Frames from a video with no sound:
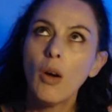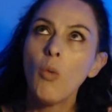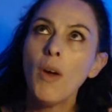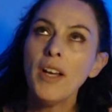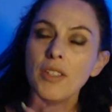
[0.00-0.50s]

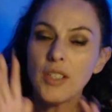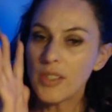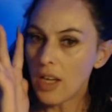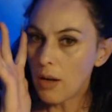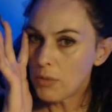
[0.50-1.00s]
when it does
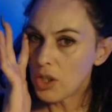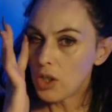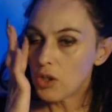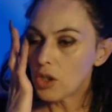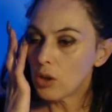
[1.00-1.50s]
come to
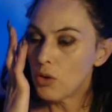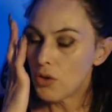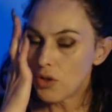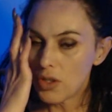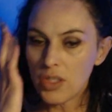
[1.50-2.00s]
your
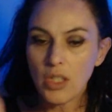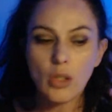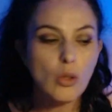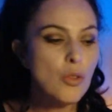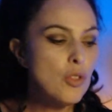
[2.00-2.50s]
delusions and
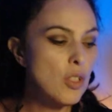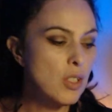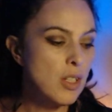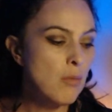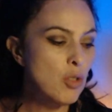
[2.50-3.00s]
illusions,
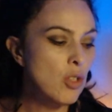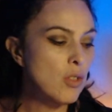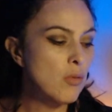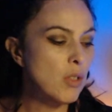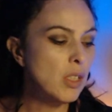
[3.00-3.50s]

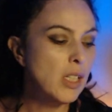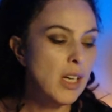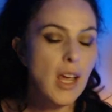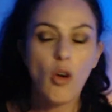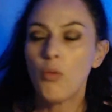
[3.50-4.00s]
Neptune's really going
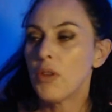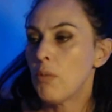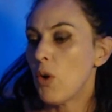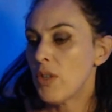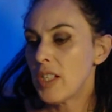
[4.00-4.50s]
to help in the
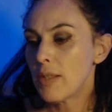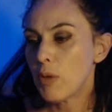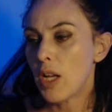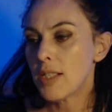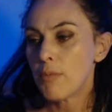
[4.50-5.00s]
Pisces
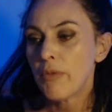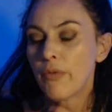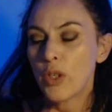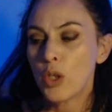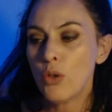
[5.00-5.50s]
placement
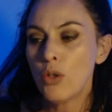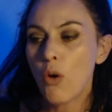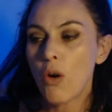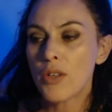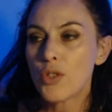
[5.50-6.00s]
for you
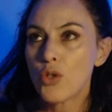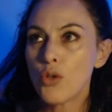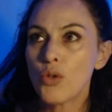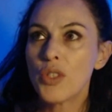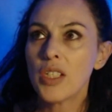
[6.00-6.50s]
guys
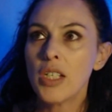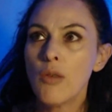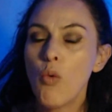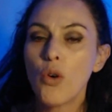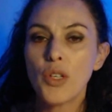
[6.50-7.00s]
to see
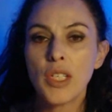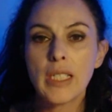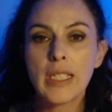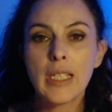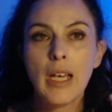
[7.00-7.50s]
what
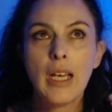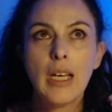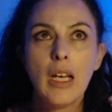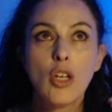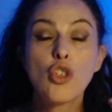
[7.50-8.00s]
is
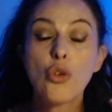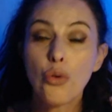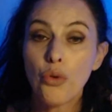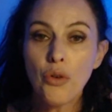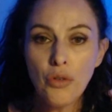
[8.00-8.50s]

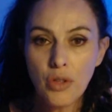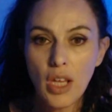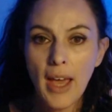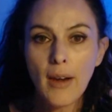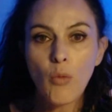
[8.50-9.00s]
truth
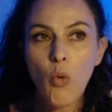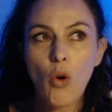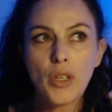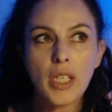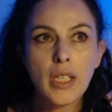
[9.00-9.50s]
and
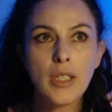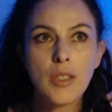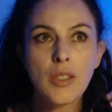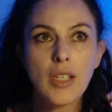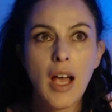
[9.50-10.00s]
what
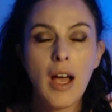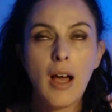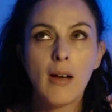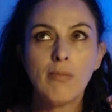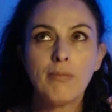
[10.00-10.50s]
is
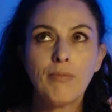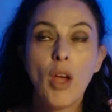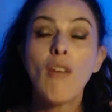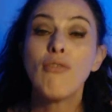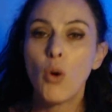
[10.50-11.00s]
a
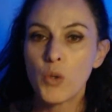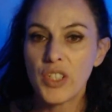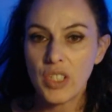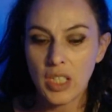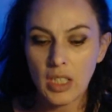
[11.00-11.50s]

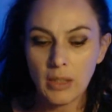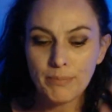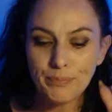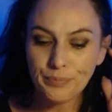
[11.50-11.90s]
falsity.